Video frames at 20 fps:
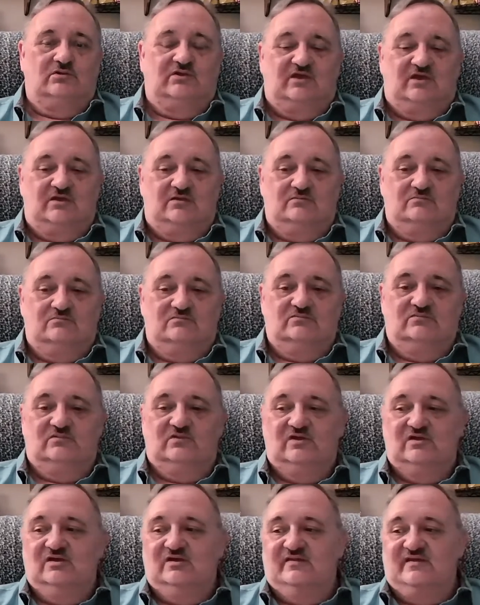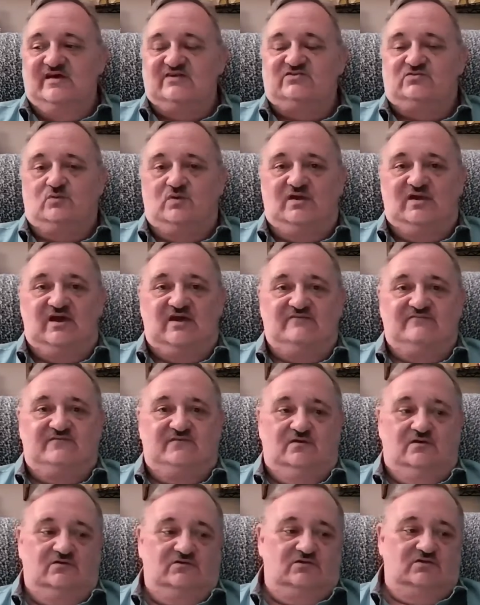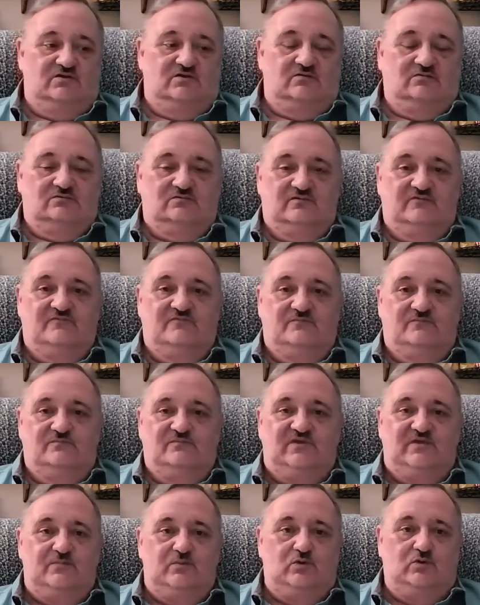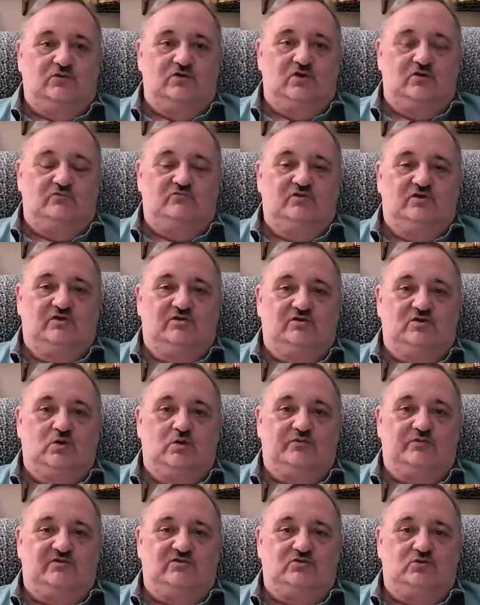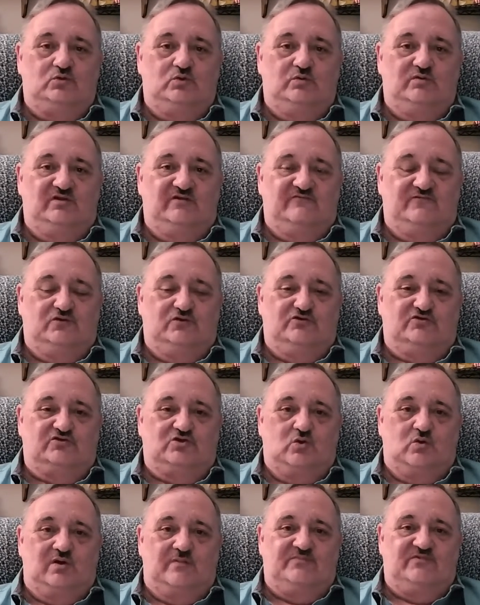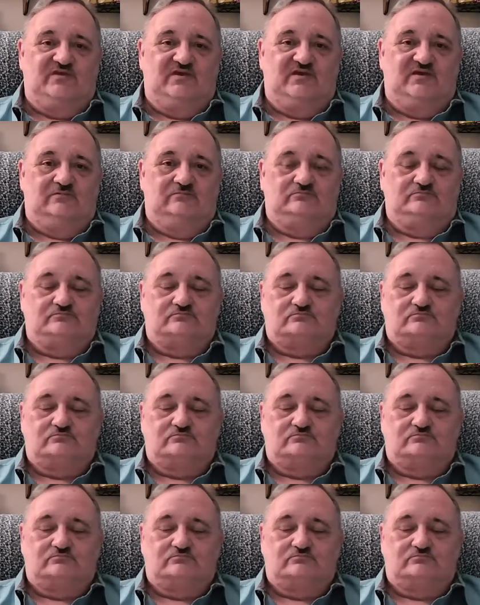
Okay, that's the way I feel. People don't really know what they do when they first go up there.